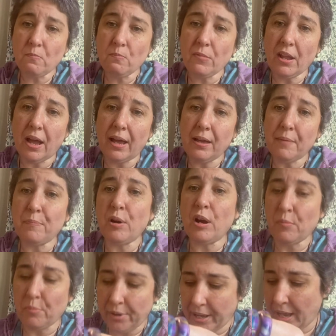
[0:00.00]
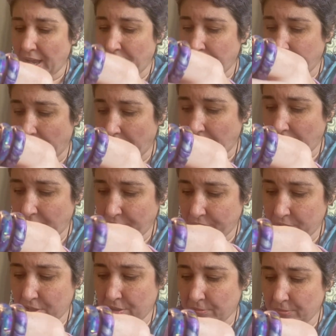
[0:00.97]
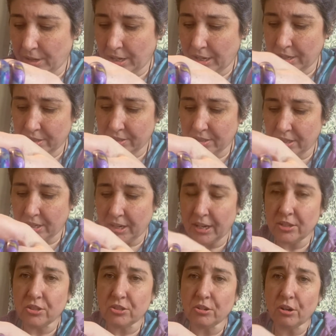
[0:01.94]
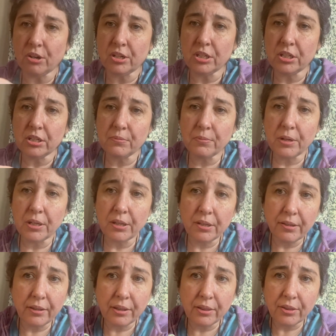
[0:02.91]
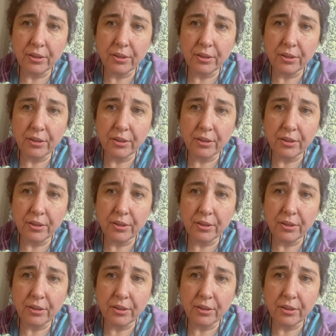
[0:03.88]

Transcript: I probably have half of the rings that I started with,